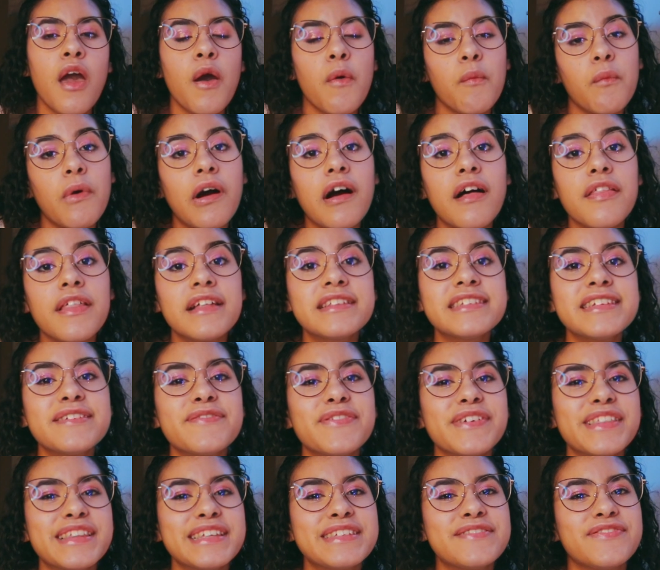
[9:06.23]
Well, that's it for
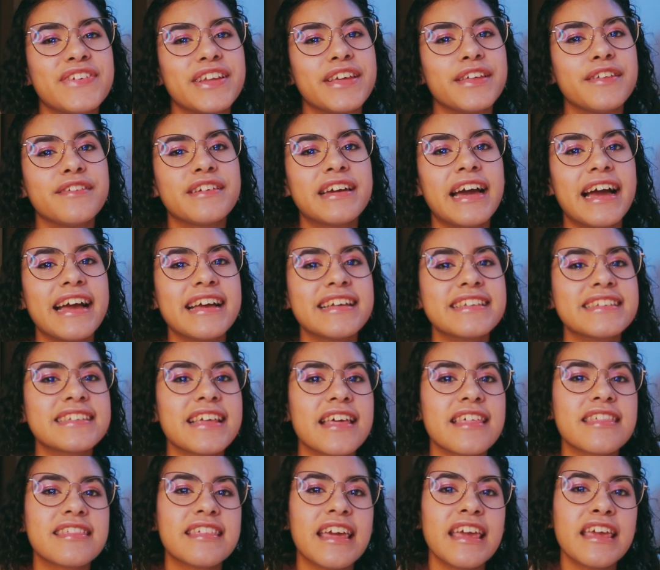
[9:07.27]
this video, you guys.
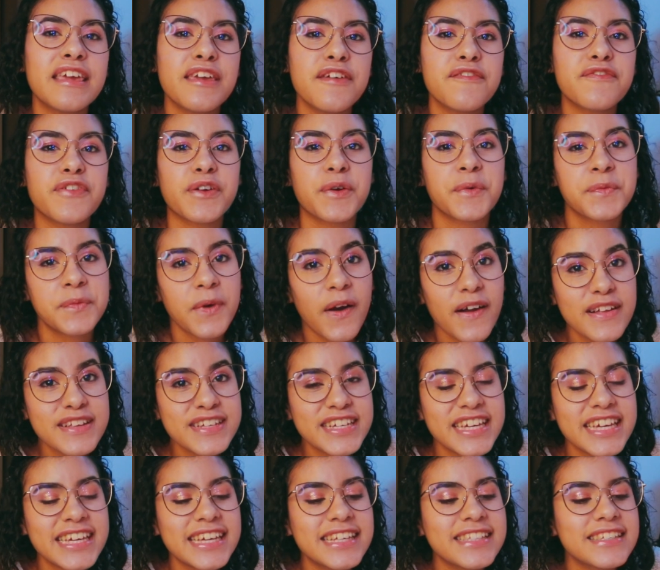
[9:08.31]
Thank you for
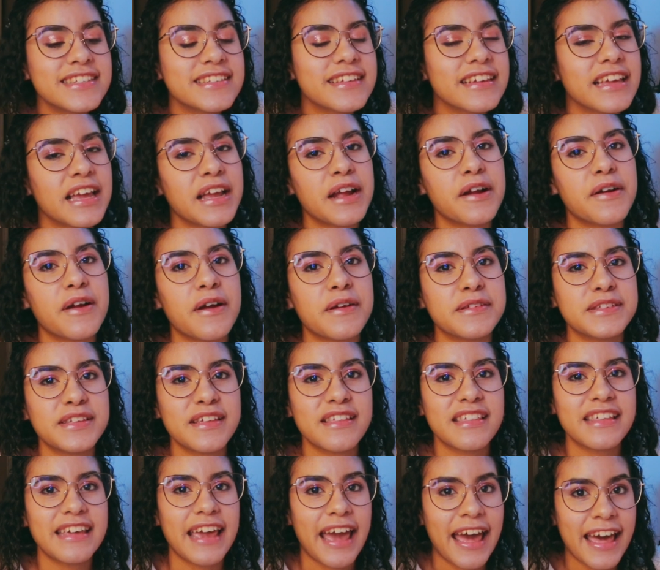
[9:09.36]
watching and sticking around till
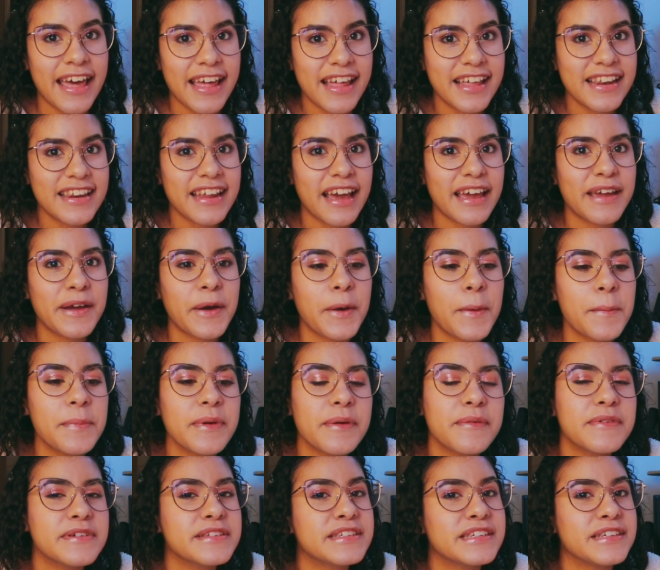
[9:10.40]
the end. I hope it
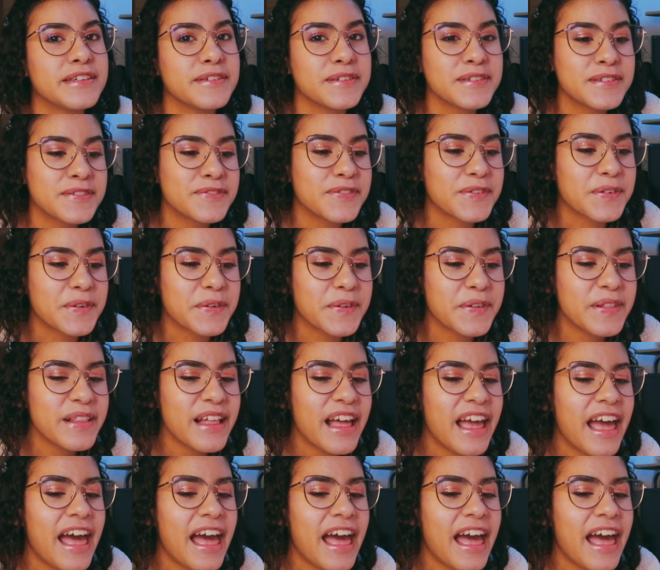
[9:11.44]
was useful.